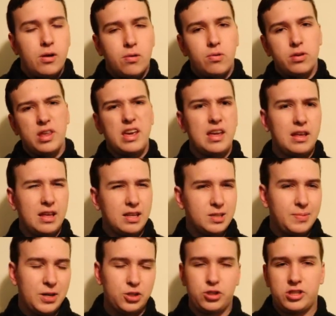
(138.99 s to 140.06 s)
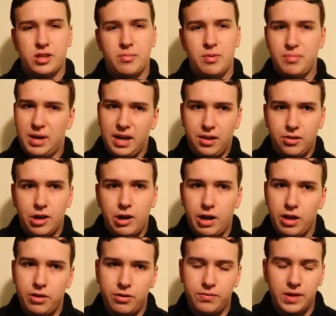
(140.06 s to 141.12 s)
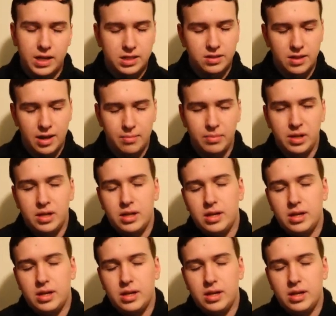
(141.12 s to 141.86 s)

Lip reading: Or they can get special summoned by, other effects of them.